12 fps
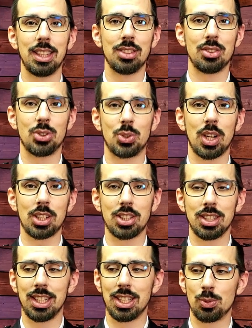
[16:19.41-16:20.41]

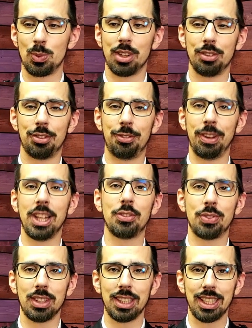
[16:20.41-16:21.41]
instruction, his will
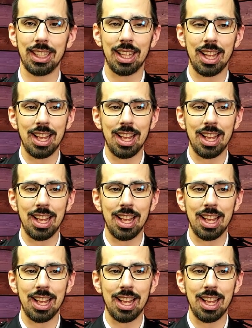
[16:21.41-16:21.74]
faithfully,